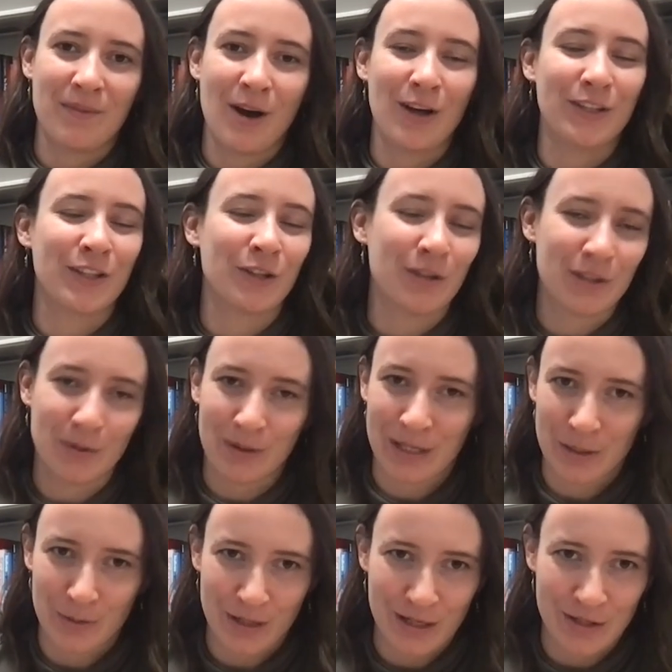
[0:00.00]
Also in
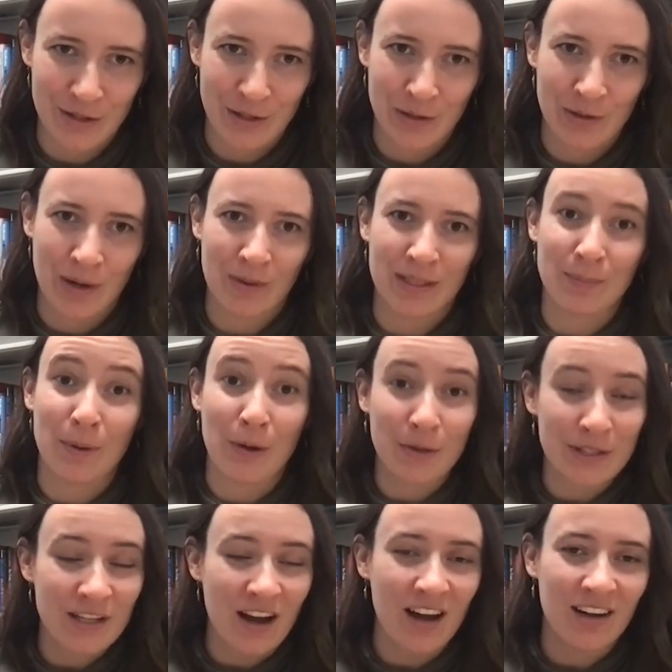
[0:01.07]
2022, I was a
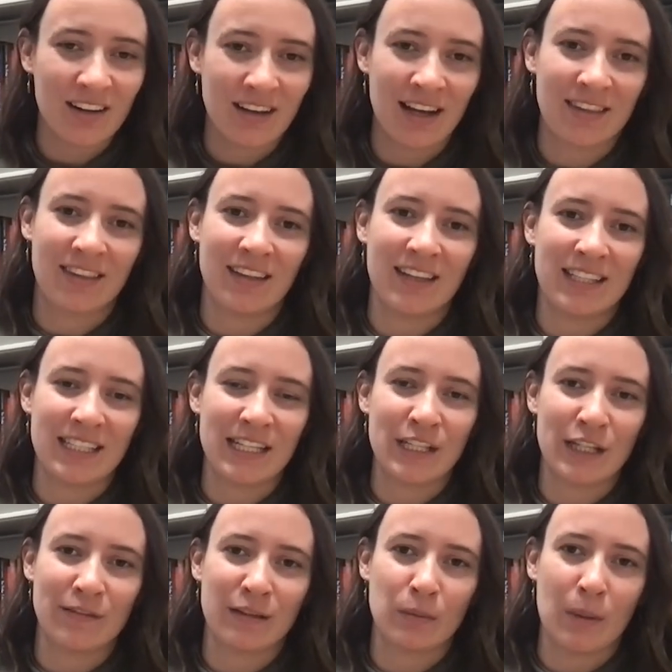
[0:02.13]
postdoc at the
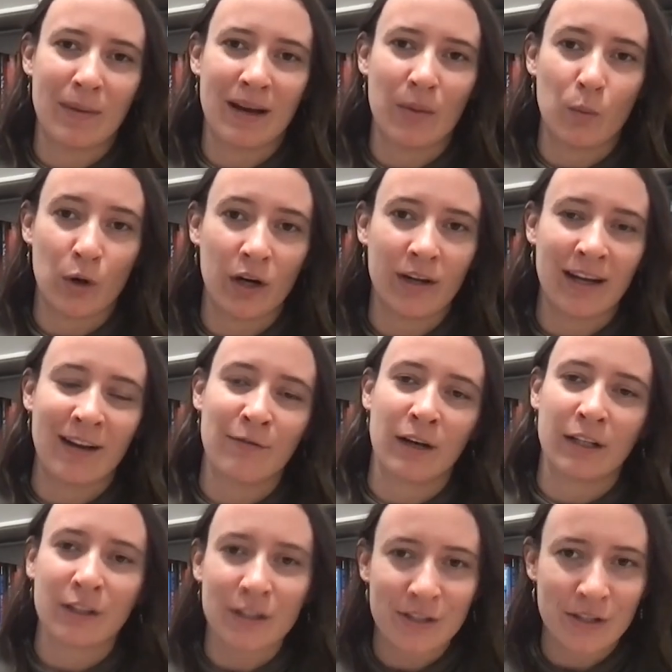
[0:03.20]
Center for Women in Work at
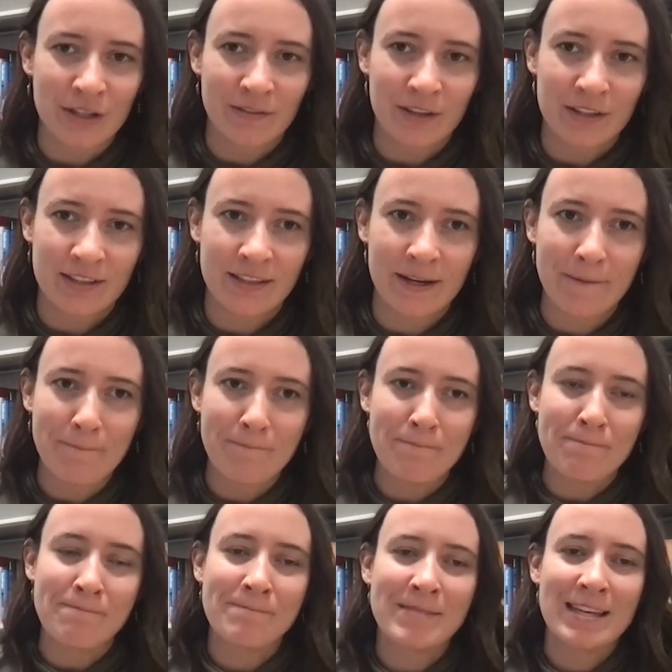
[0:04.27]
Rutgers University.
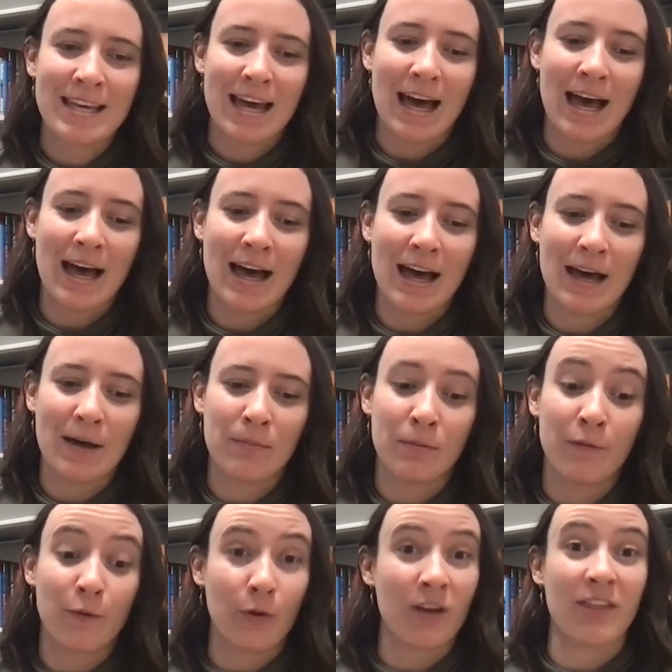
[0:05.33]

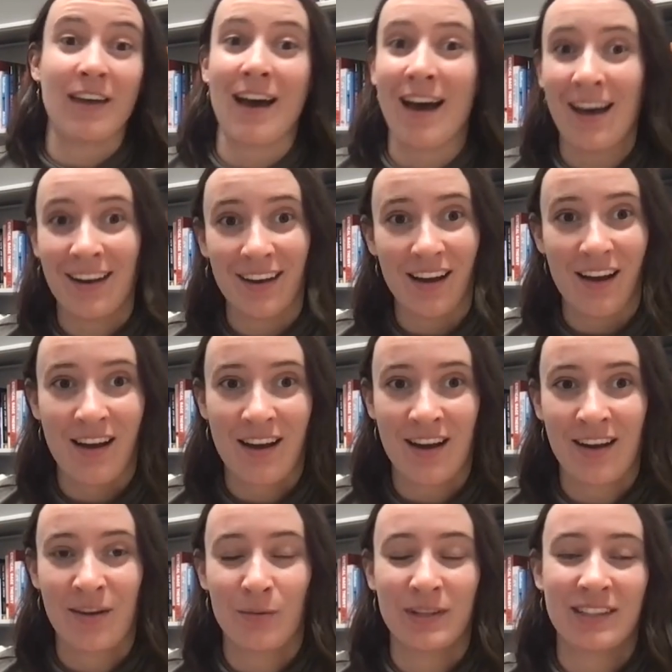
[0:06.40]
Before that,
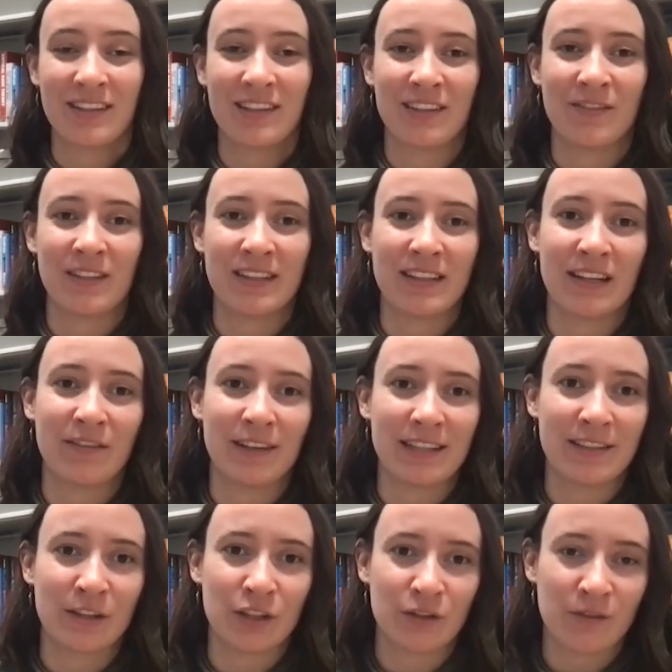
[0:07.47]
I was a visiting
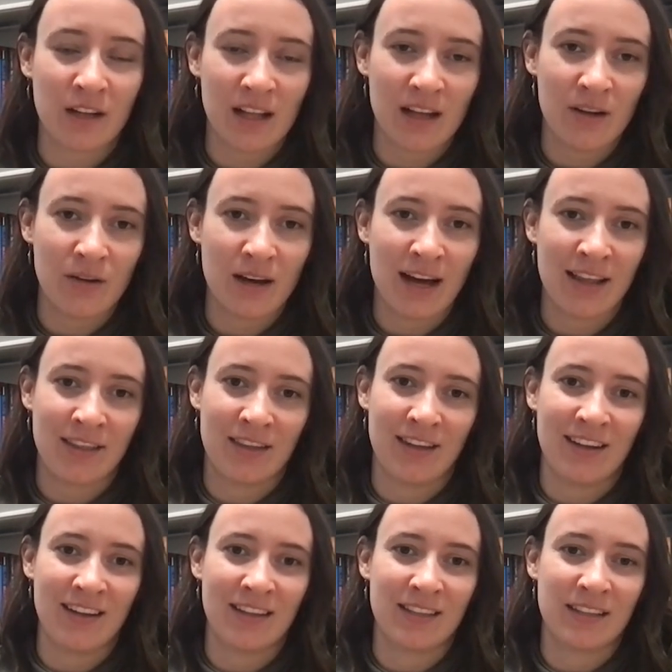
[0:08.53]
research fellow at
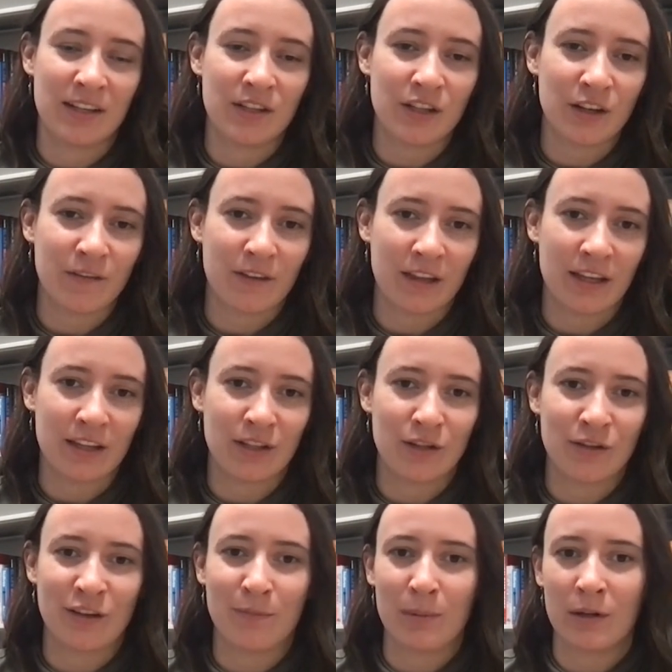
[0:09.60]
the Center for the
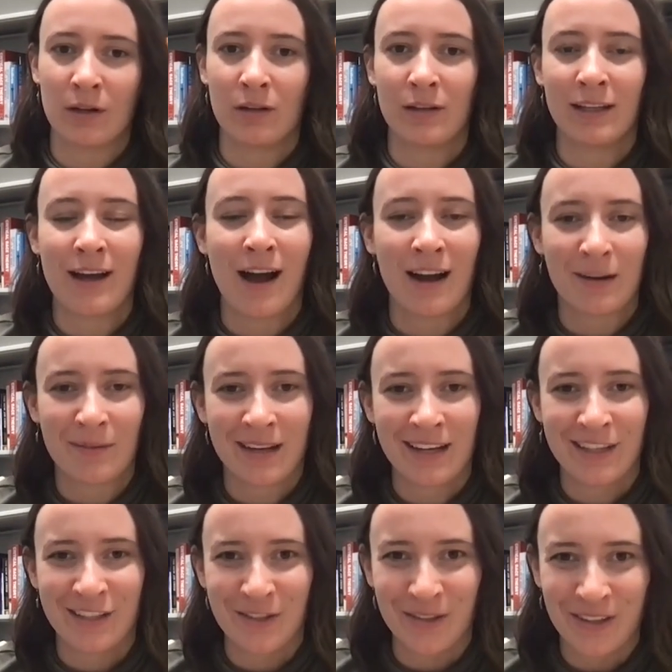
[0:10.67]
History of Political Economy
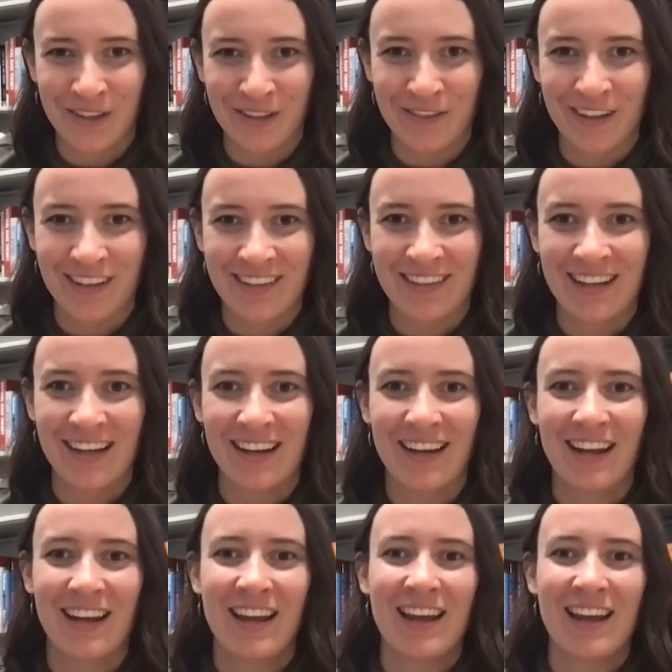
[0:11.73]
at Duke University.